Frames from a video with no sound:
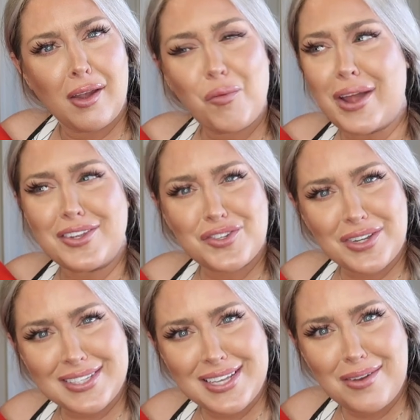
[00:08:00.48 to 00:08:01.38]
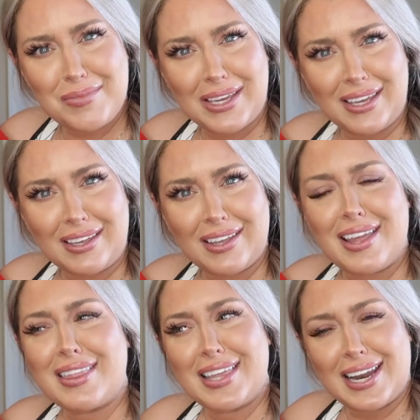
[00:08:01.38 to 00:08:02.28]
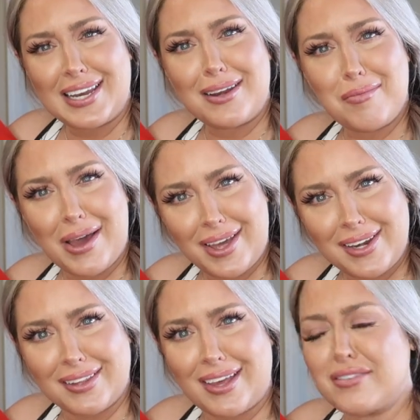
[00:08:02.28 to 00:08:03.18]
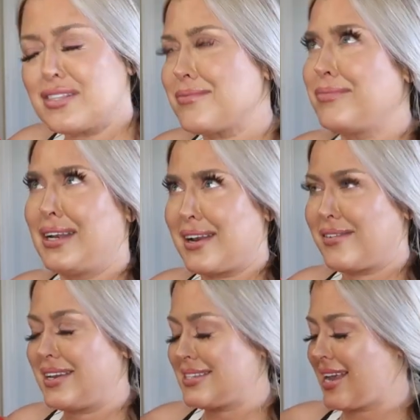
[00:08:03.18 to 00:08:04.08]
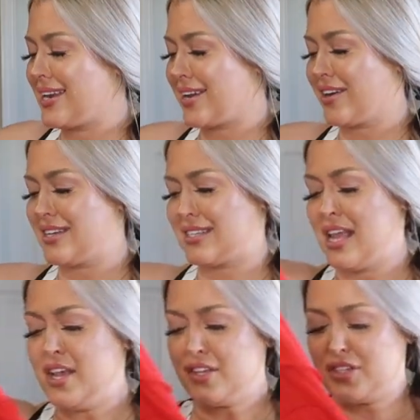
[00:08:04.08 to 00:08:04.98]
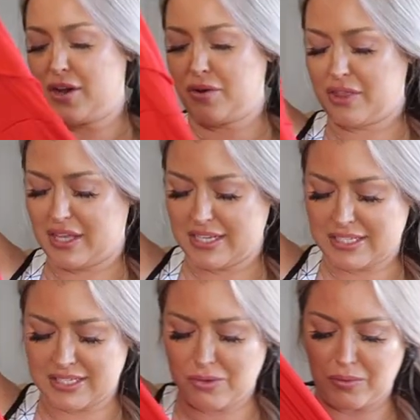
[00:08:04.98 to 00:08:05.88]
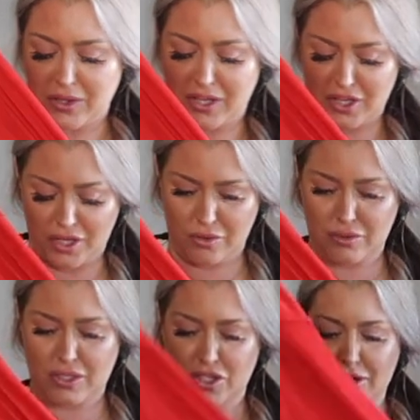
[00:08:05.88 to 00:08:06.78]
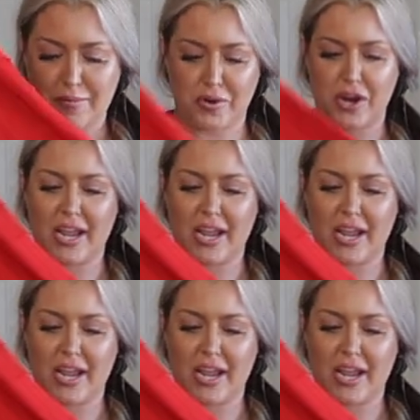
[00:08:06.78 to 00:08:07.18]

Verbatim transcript: why did you not tell me that I needed my Honey Loves? But anyways, I digress. So this is a really cute jumper.